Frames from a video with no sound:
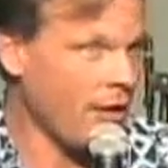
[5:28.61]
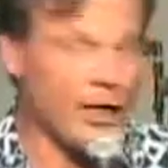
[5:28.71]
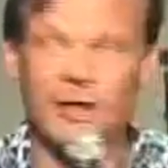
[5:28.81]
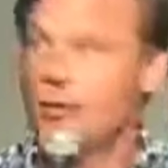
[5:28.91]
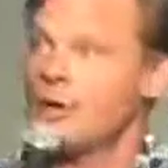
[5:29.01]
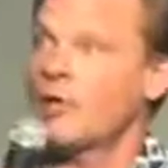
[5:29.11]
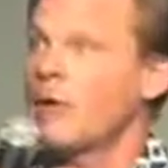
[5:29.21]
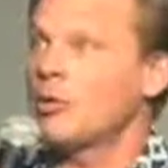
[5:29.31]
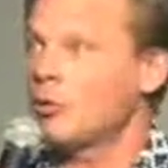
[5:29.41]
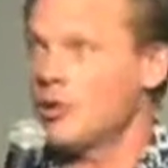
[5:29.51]
all of them in
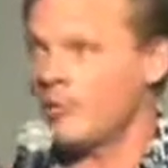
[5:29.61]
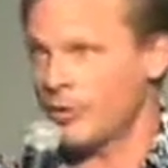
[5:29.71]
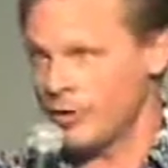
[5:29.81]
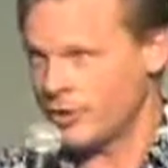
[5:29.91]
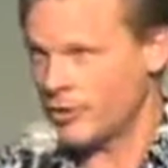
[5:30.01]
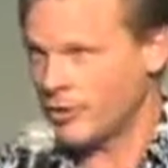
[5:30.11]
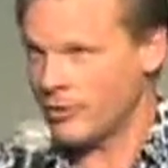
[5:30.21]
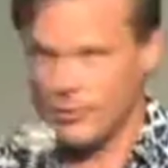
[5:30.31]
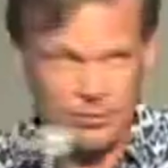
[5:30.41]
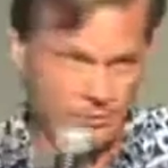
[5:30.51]
Robinwood neighborhoods
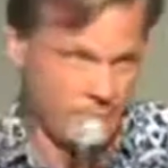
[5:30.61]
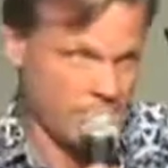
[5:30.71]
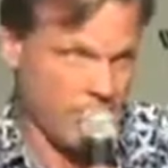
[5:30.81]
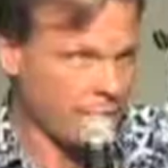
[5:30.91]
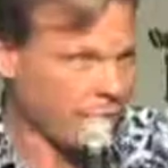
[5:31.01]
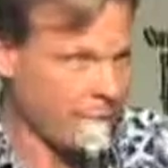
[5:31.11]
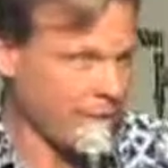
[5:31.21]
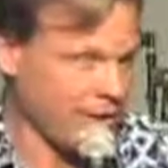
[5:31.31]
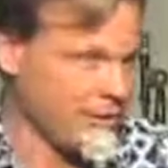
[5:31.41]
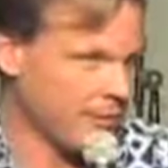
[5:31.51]
all over the
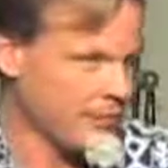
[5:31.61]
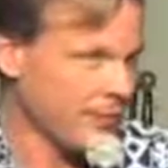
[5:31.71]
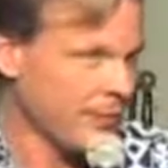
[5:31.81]
place.